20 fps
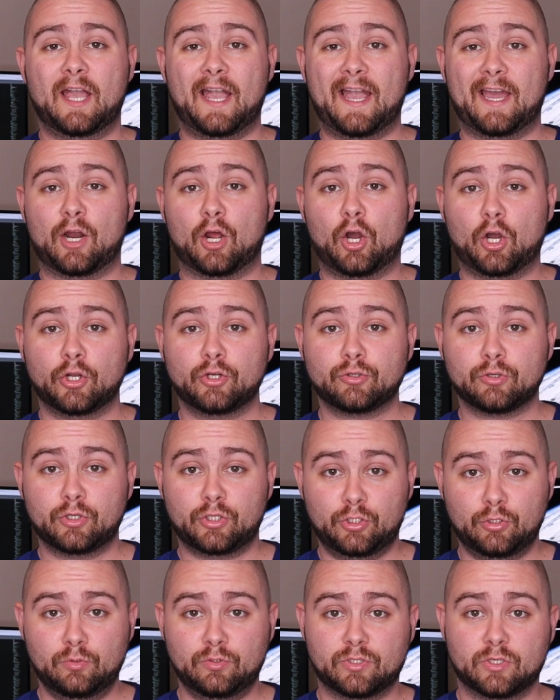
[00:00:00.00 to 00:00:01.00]
At 100
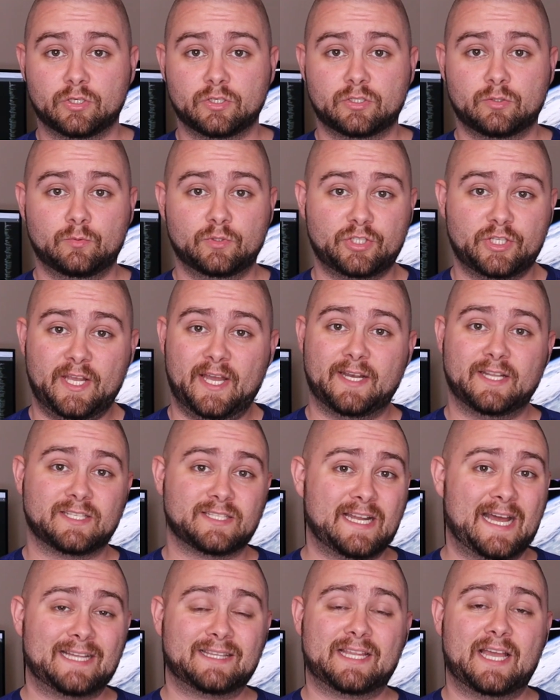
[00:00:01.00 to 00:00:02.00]
users, which again is
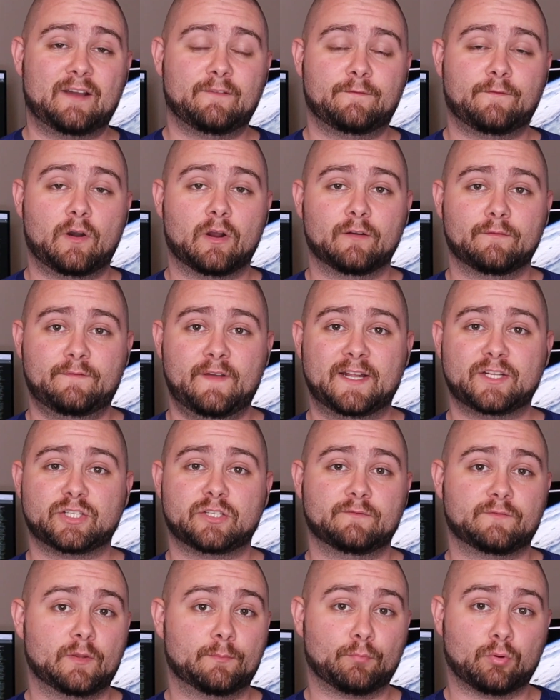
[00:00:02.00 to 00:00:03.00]
not that far-fetched.
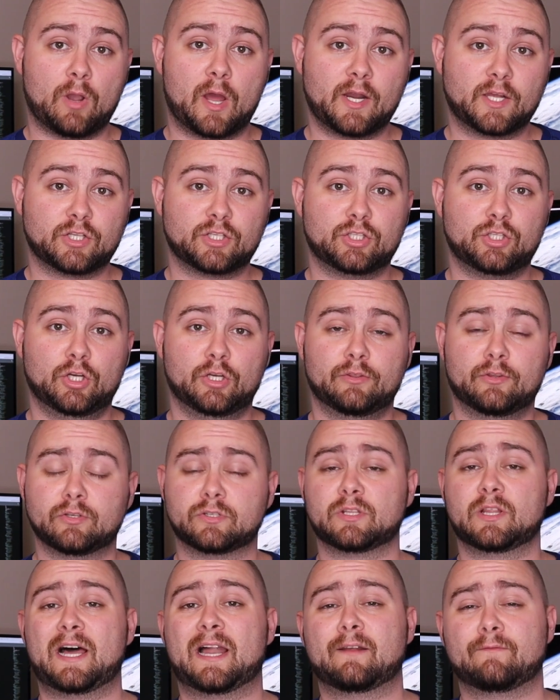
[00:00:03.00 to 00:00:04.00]
If the product's good,
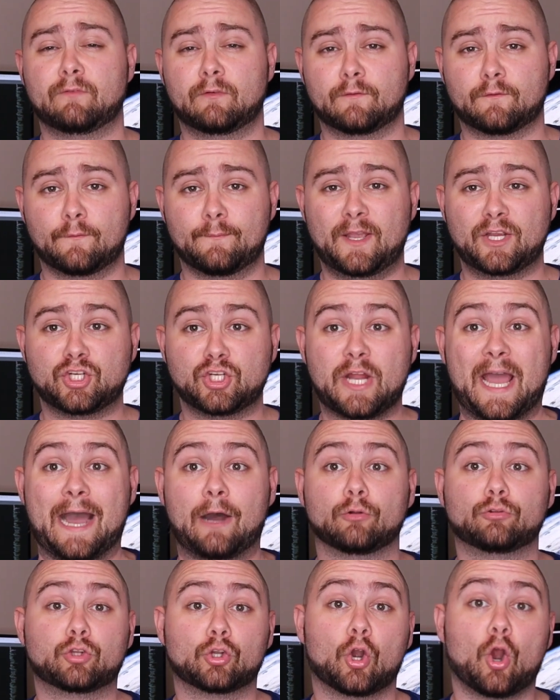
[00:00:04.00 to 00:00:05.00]
there's a lot of information
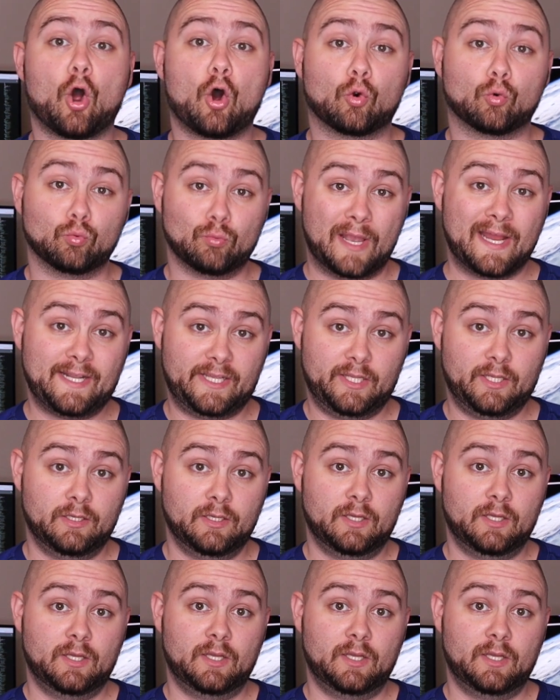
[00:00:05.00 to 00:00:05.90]
out there already.